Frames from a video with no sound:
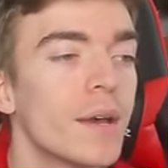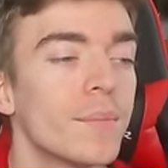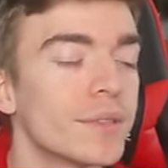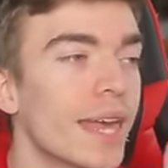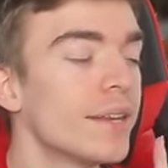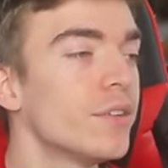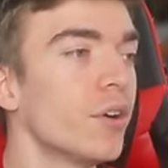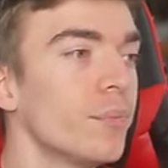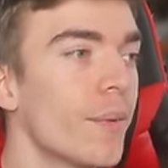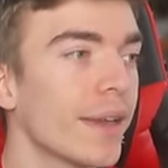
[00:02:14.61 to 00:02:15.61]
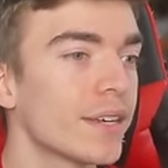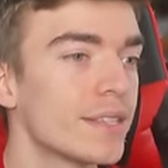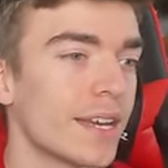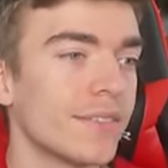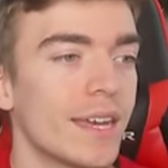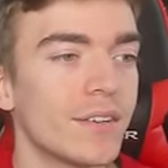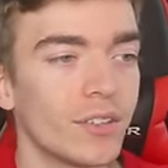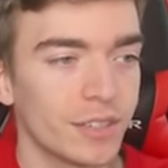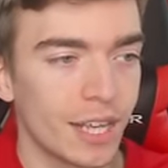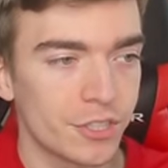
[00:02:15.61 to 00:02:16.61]
but they're not megas and they're
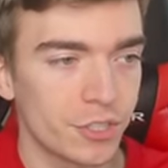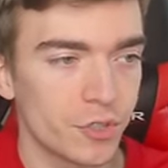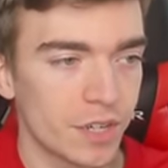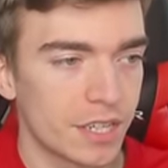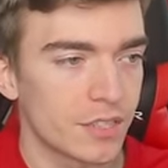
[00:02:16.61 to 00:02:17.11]
not legendary.